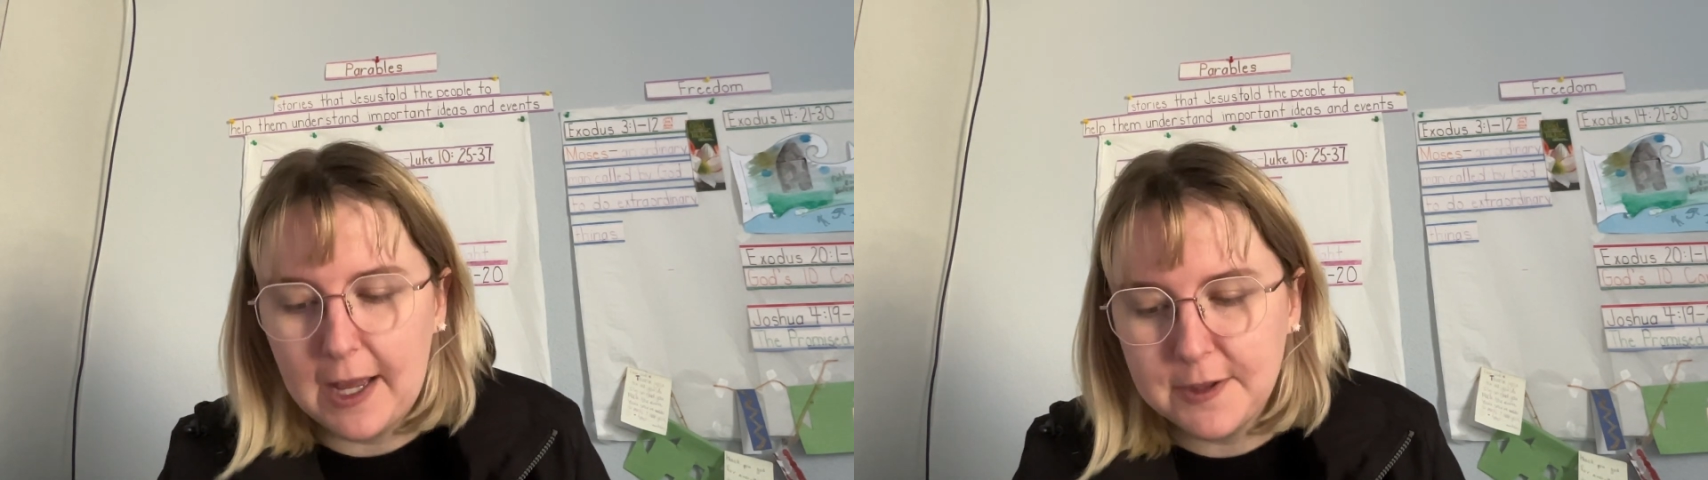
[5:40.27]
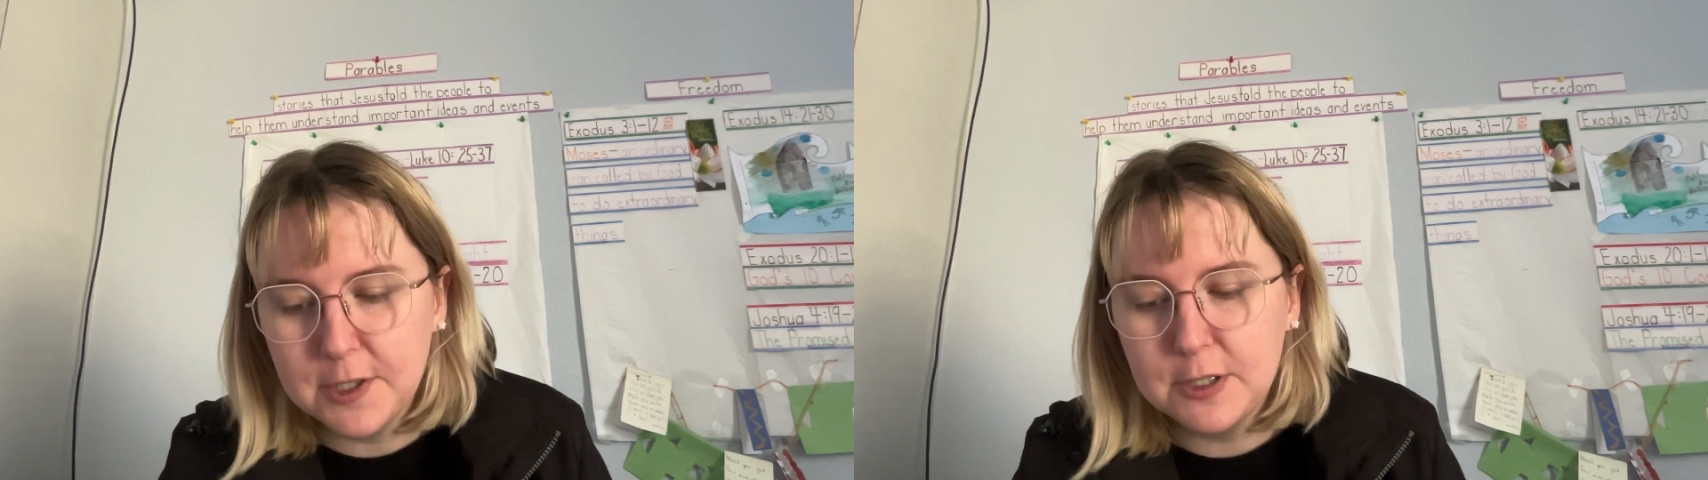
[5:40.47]

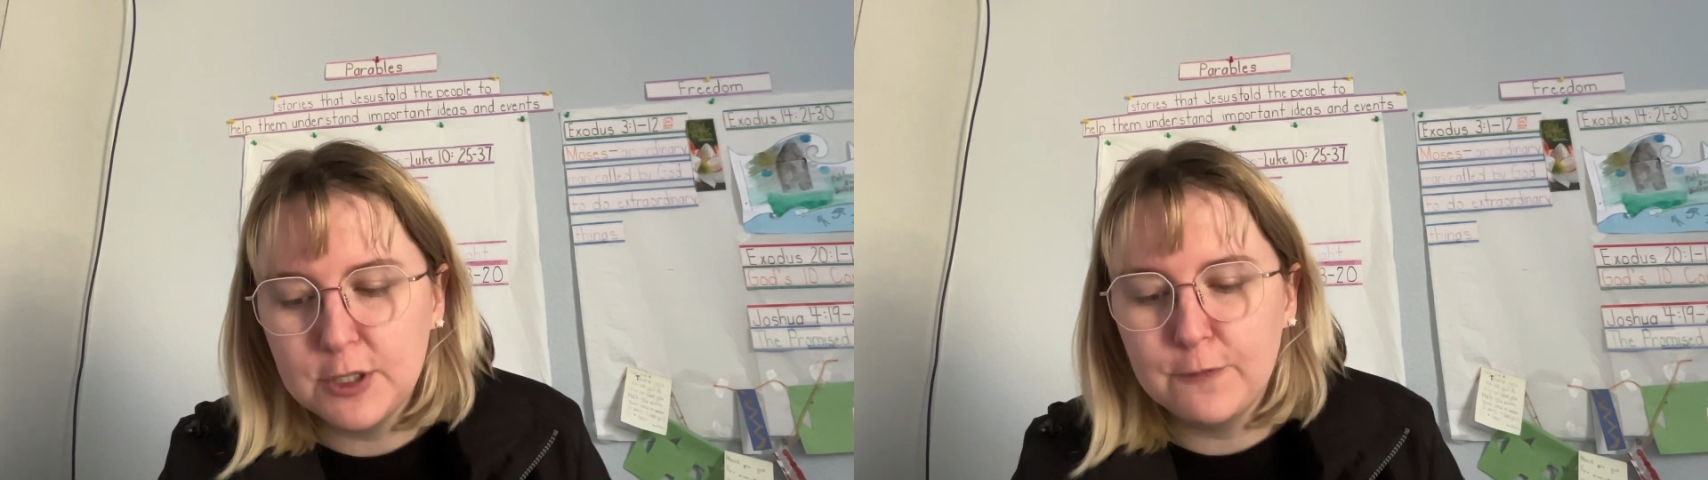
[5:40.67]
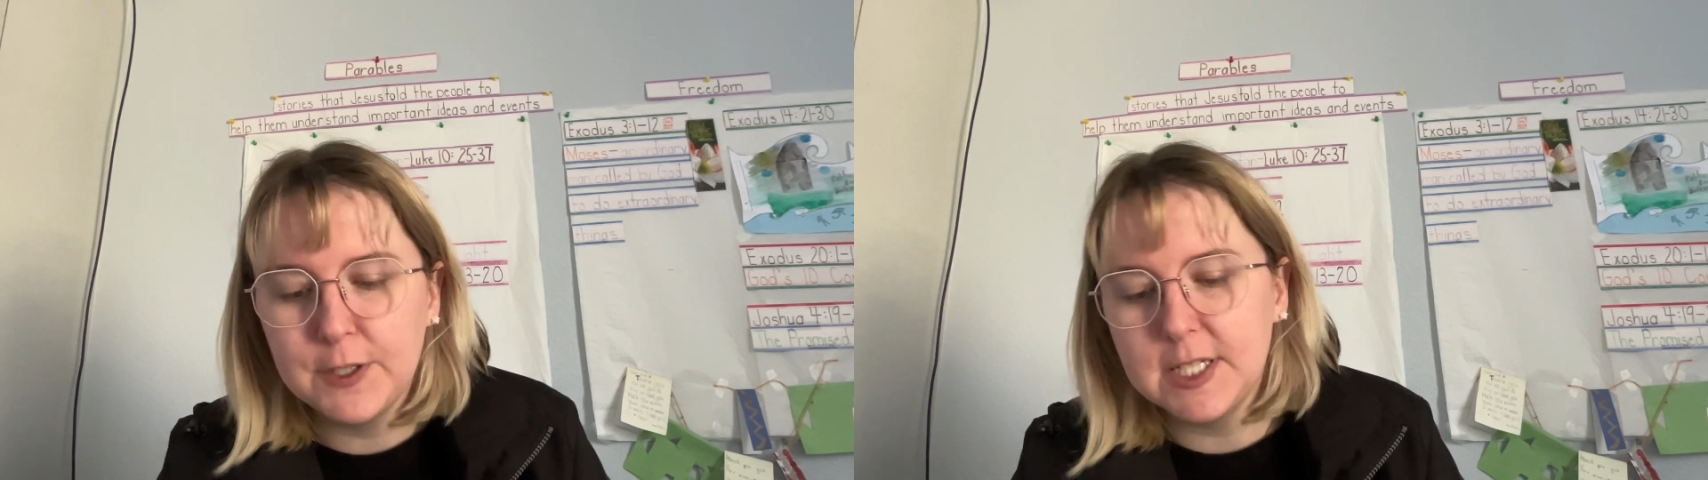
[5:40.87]

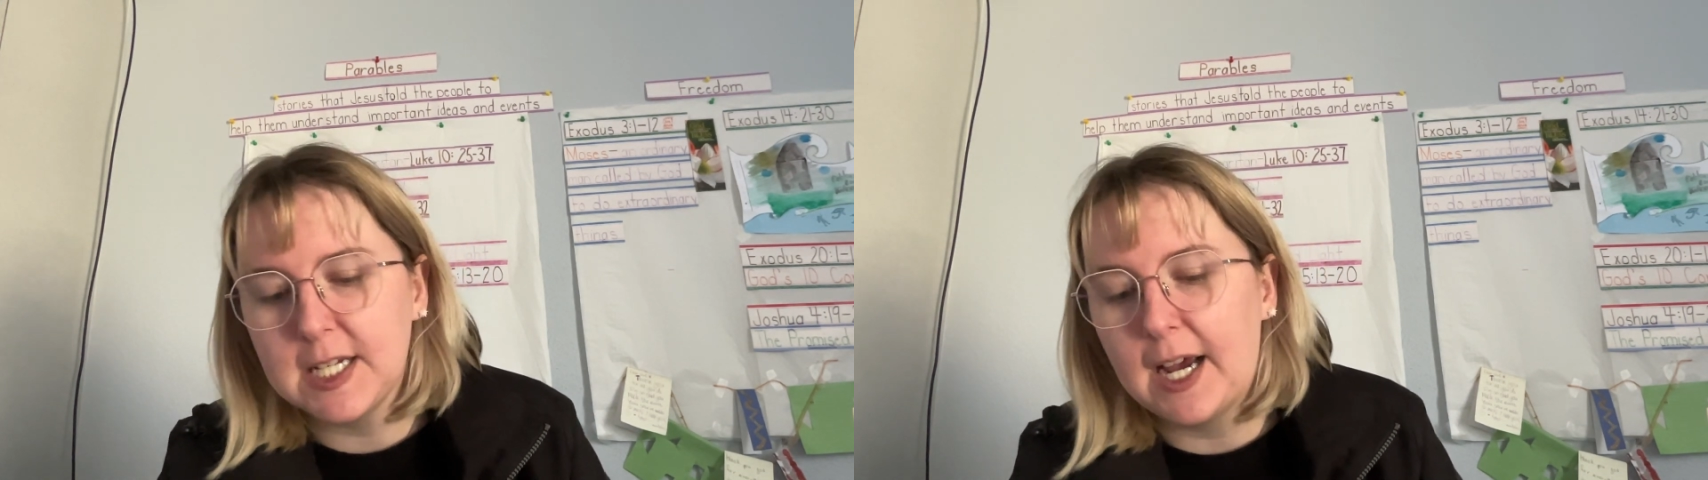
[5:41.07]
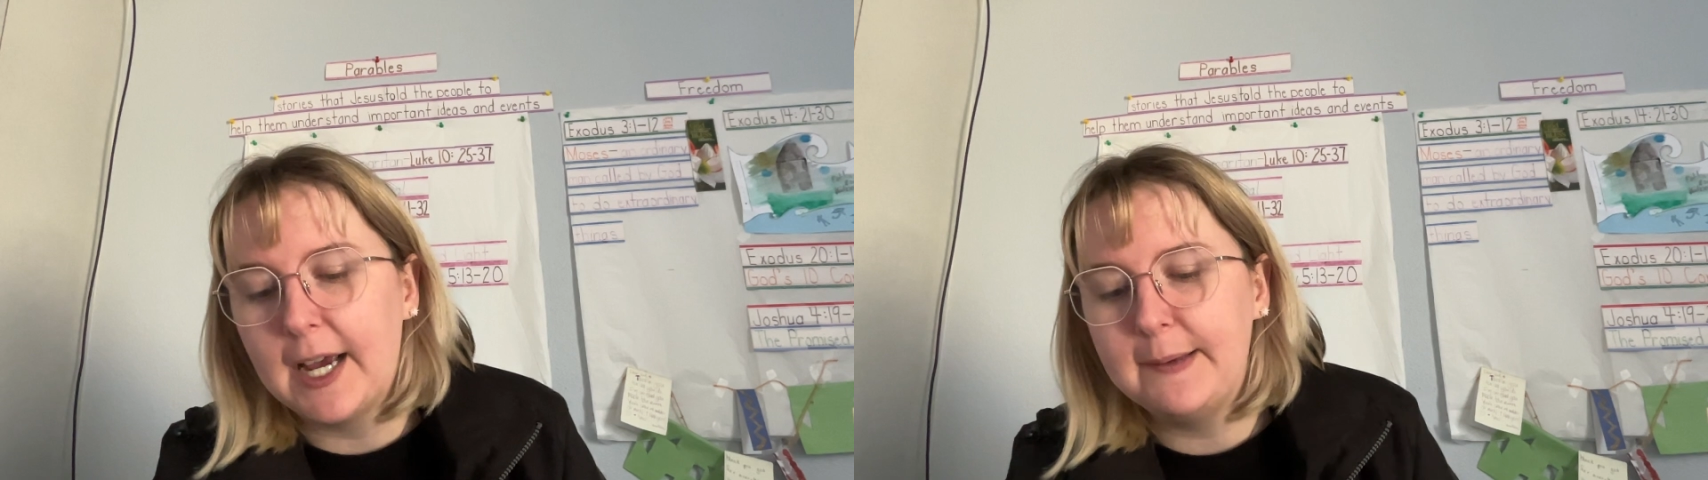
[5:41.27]
others for the
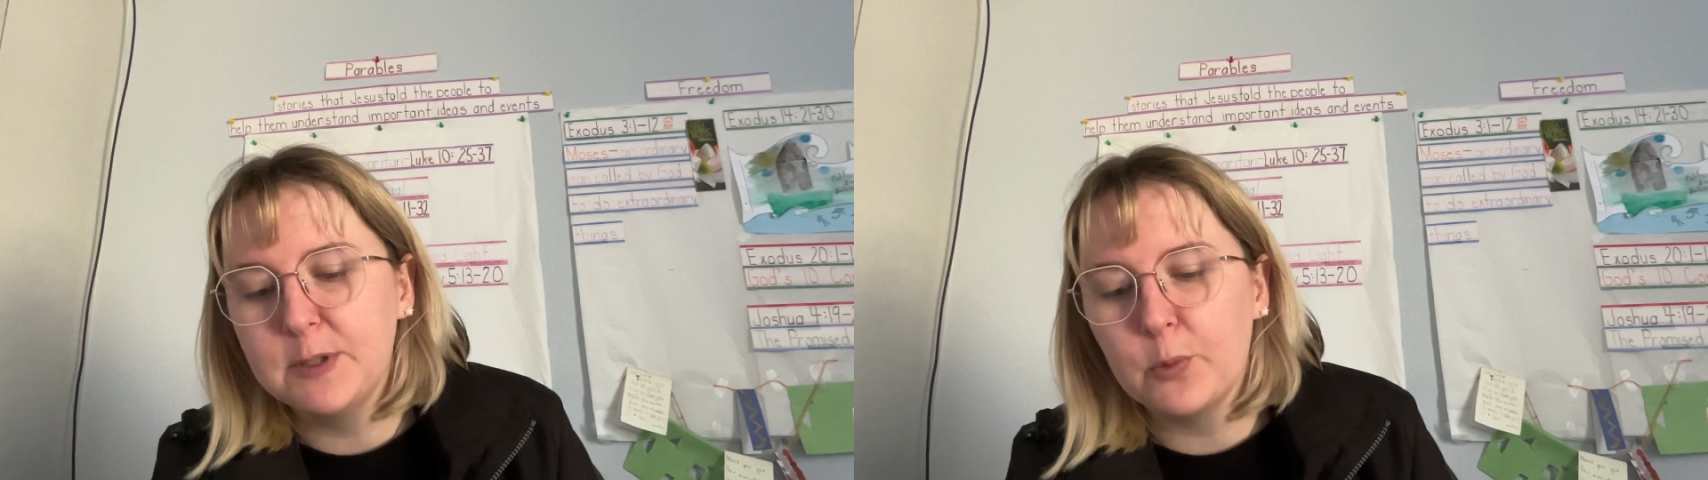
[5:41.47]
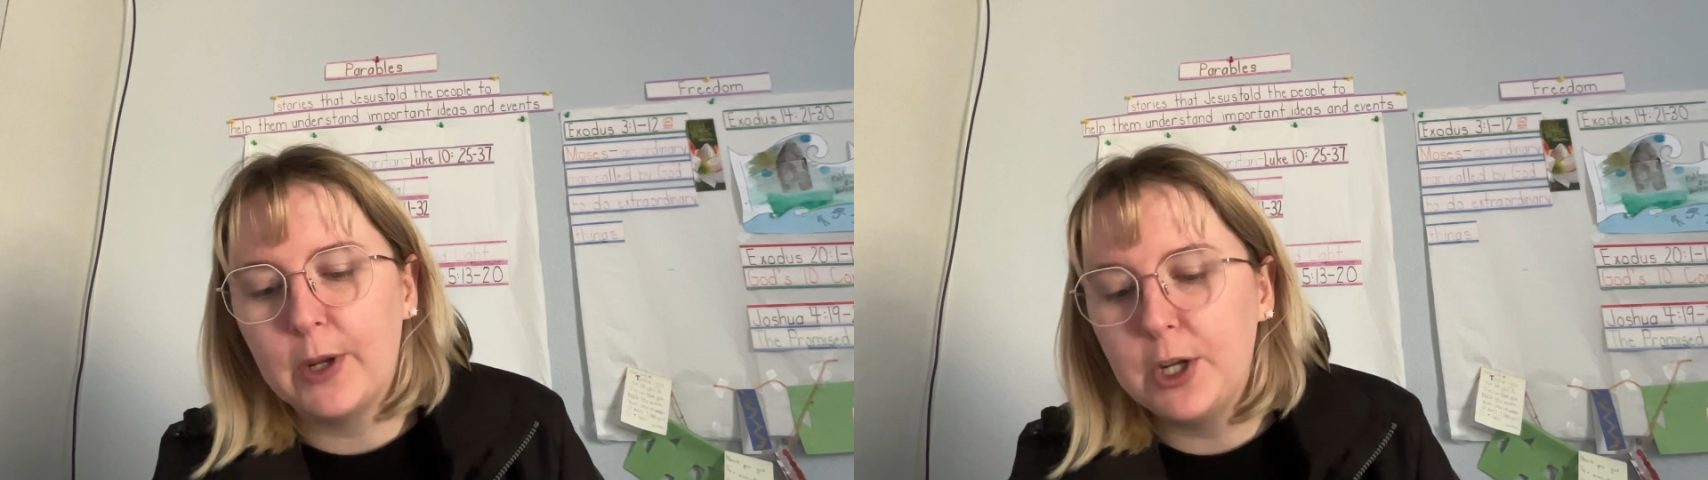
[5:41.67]

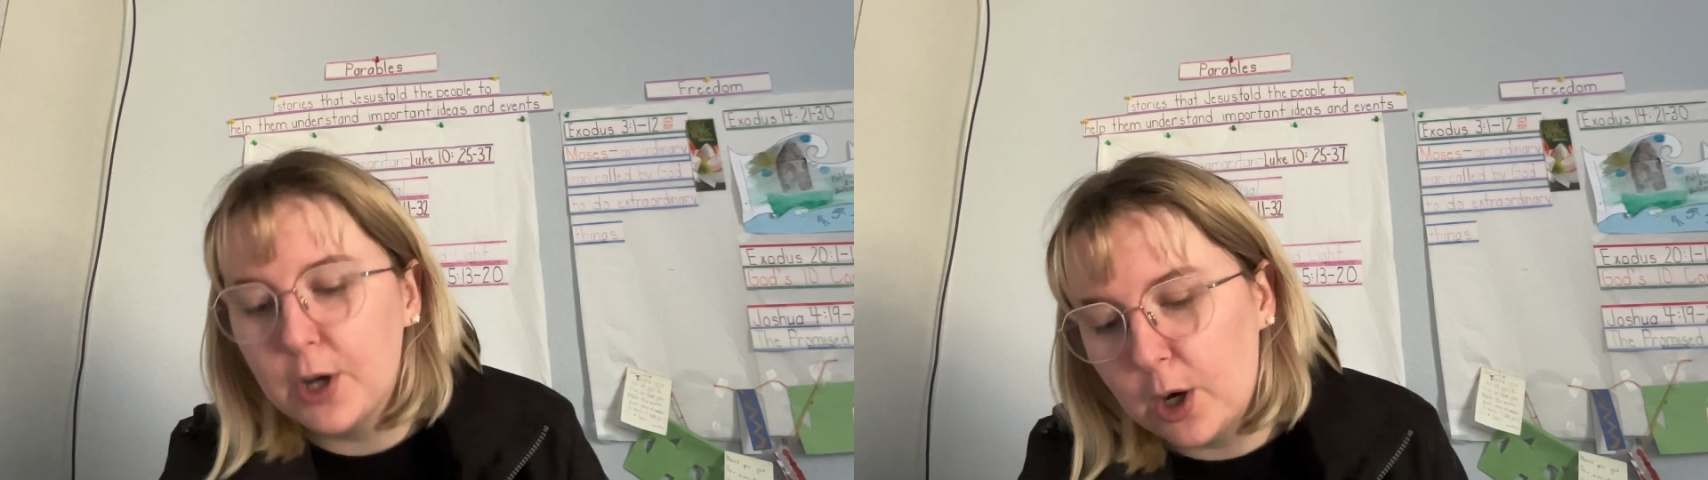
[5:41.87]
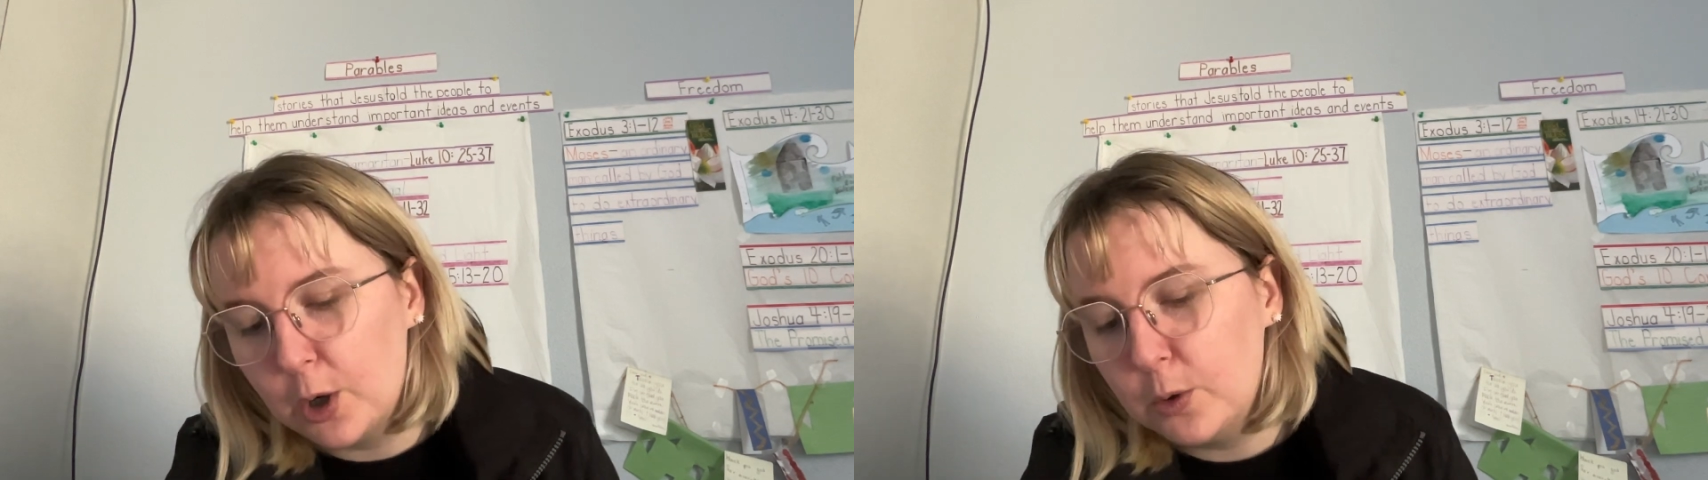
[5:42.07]
times we
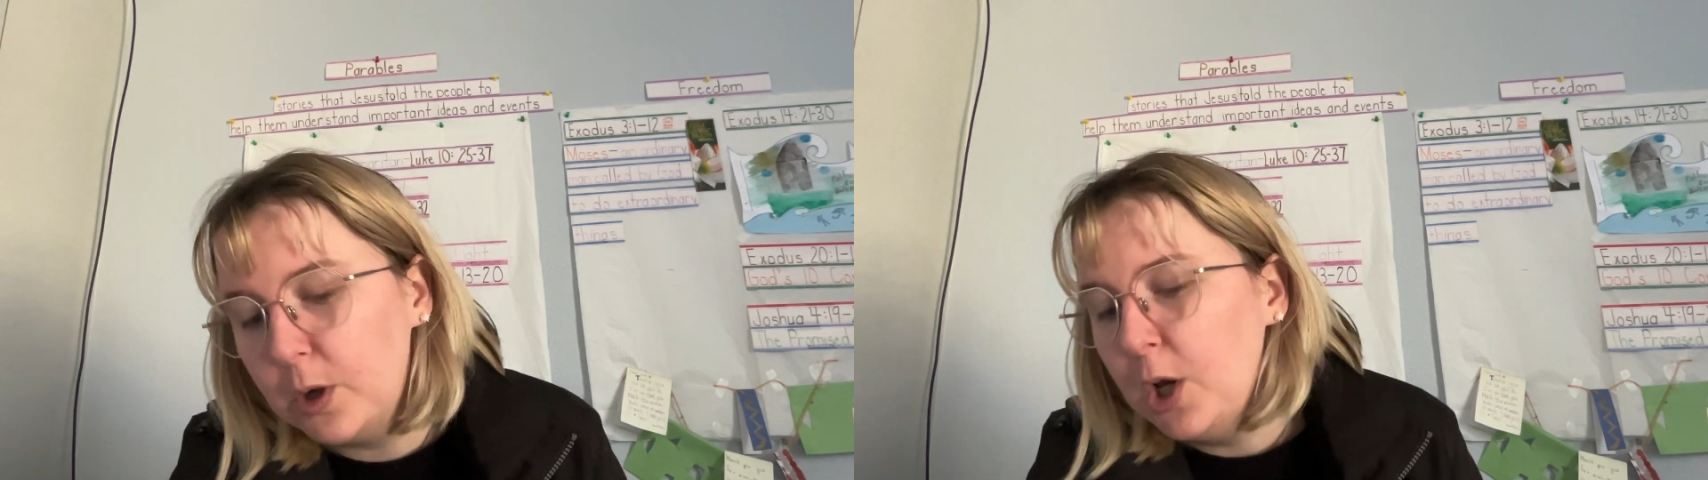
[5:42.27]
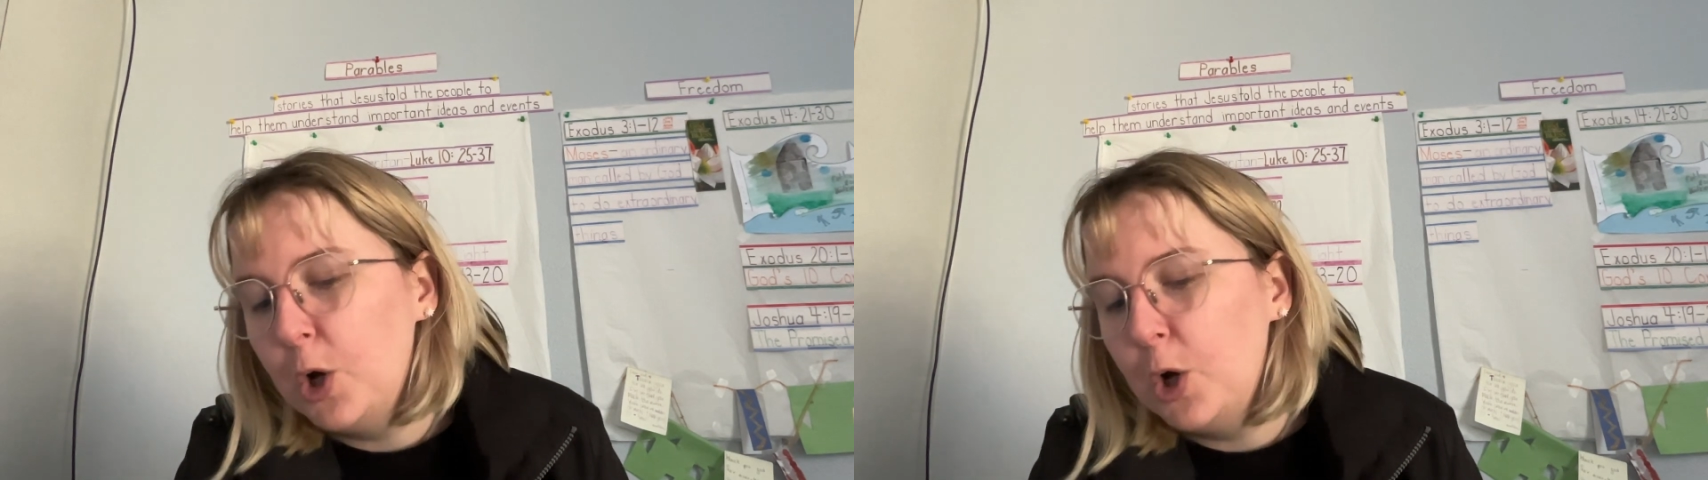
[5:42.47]
know